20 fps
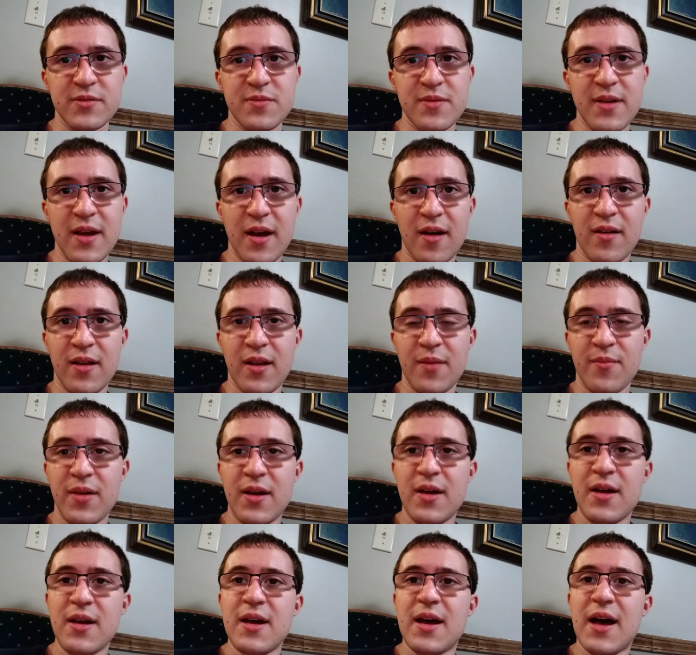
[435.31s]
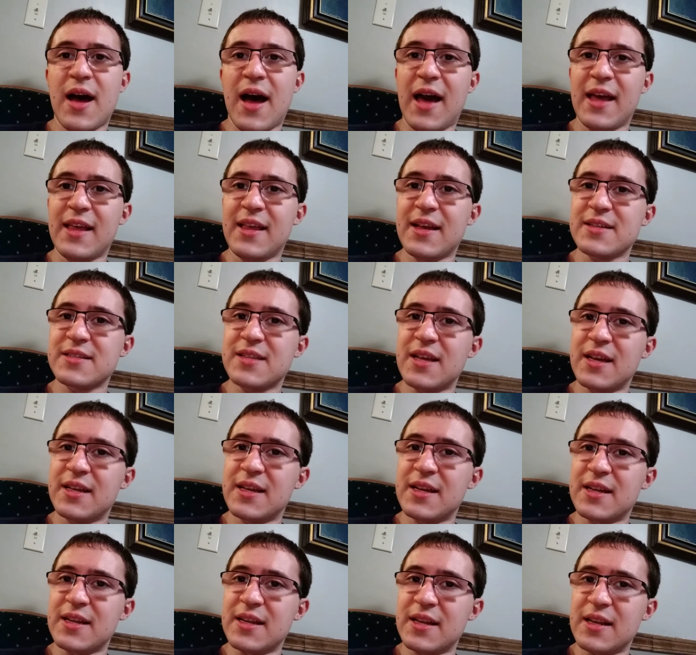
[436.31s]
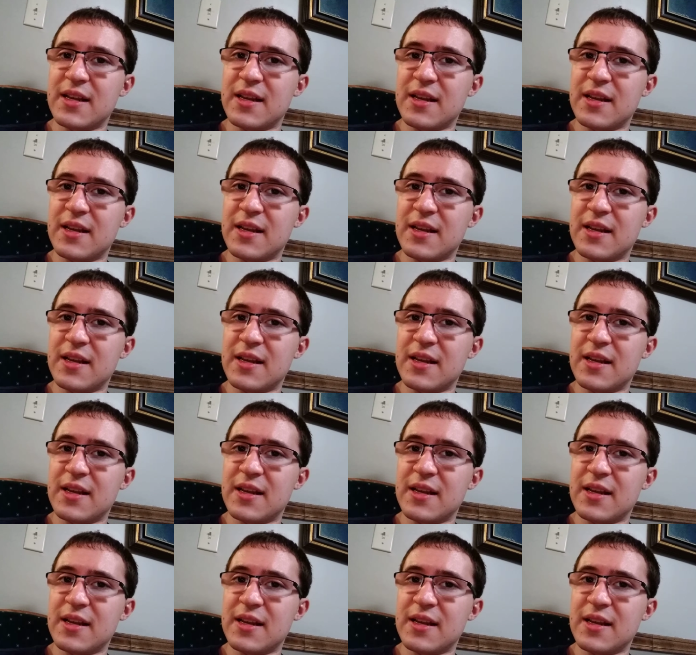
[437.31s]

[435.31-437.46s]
me out. I guess I can...